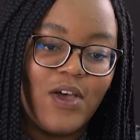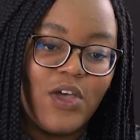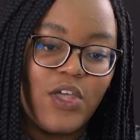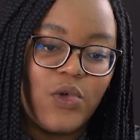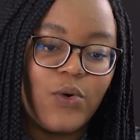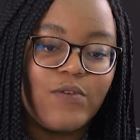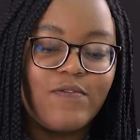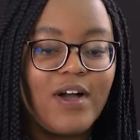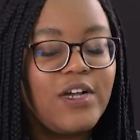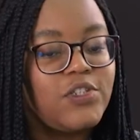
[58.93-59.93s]
your
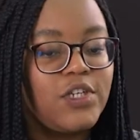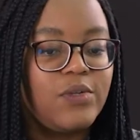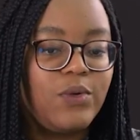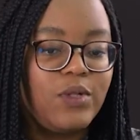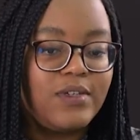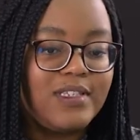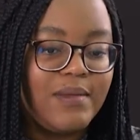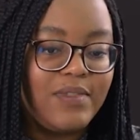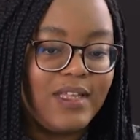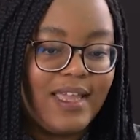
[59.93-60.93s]
function will look
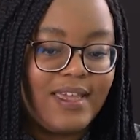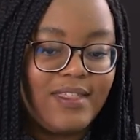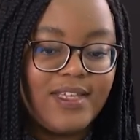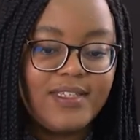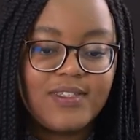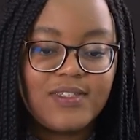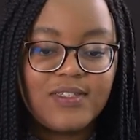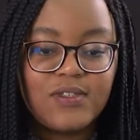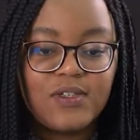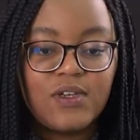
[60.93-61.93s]
something like this,
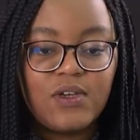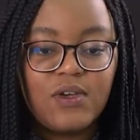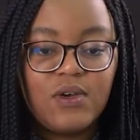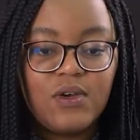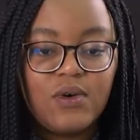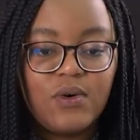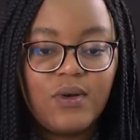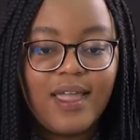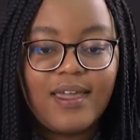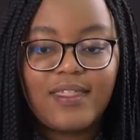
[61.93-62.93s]
or
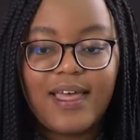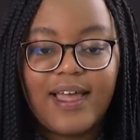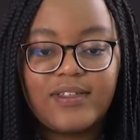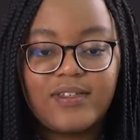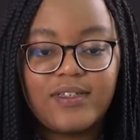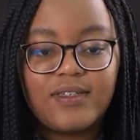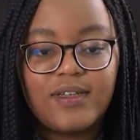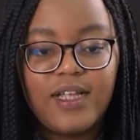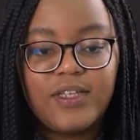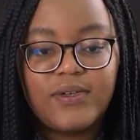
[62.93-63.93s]
like that,
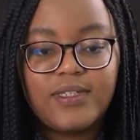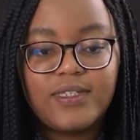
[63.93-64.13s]
and you can